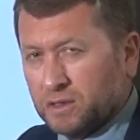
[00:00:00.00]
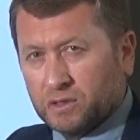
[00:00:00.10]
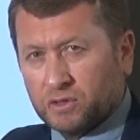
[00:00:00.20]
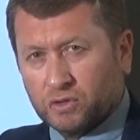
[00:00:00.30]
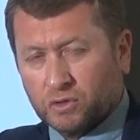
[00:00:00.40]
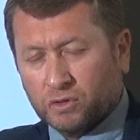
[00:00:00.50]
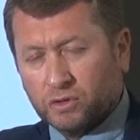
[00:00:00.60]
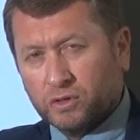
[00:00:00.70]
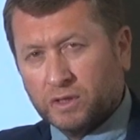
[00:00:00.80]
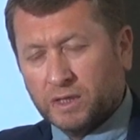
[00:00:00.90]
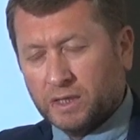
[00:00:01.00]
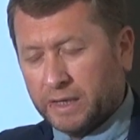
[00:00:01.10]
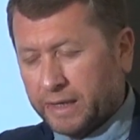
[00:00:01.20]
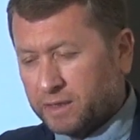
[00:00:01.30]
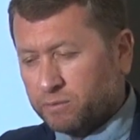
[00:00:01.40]
So
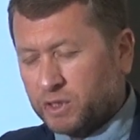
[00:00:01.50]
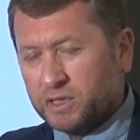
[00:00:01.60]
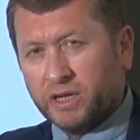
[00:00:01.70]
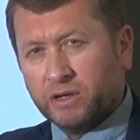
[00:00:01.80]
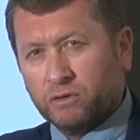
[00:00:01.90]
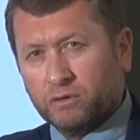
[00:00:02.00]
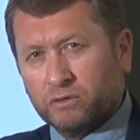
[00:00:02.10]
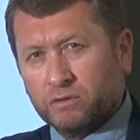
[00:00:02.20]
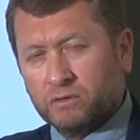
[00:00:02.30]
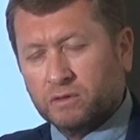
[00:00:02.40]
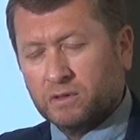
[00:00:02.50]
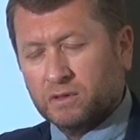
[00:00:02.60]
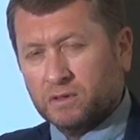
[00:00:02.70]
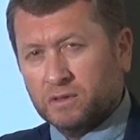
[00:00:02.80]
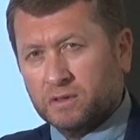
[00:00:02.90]
let me carry on
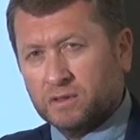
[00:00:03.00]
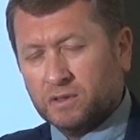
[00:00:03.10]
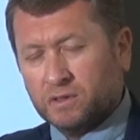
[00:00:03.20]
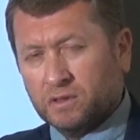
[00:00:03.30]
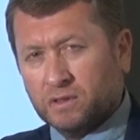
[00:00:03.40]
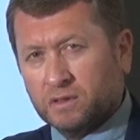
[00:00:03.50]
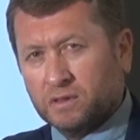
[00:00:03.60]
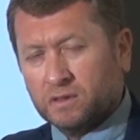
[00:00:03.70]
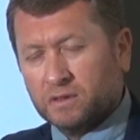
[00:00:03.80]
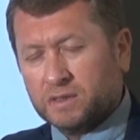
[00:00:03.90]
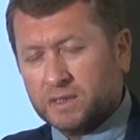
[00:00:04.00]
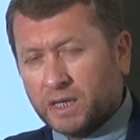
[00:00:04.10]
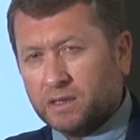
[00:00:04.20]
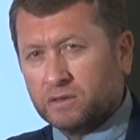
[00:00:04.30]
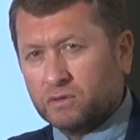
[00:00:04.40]
in
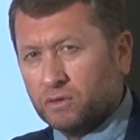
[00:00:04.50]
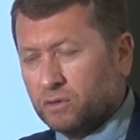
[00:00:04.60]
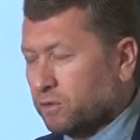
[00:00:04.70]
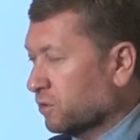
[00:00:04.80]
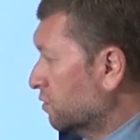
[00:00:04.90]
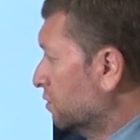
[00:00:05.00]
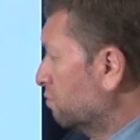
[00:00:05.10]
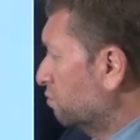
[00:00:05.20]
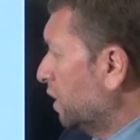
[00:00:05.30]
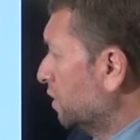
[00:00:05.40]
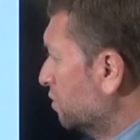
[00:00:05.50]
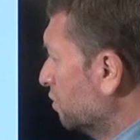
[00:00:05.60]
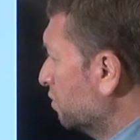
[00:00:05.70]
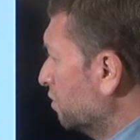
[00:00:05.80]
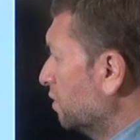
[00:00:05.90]
second course based
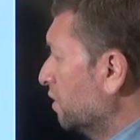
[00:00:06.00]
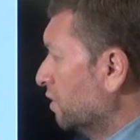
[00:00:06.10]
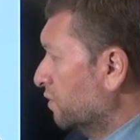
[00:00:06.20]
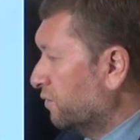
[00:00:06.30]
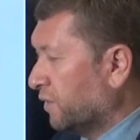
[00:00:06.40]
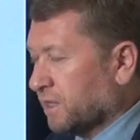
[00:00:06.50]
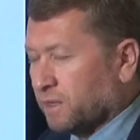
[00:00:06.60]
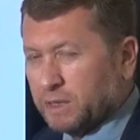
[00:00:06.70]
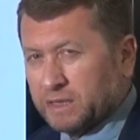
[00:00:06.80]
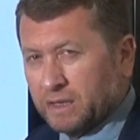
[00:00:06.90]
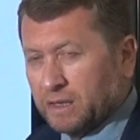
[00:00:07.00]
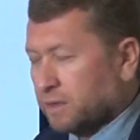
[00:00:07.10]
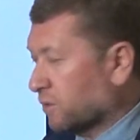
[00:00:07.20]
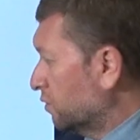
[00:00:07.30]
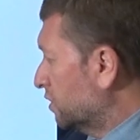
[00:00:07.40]
on the
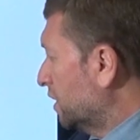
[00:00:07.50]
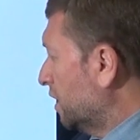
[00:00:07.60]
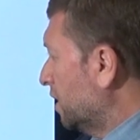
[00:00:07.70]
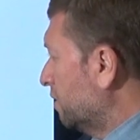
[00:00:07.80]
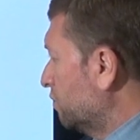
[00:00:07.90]
fundamental concept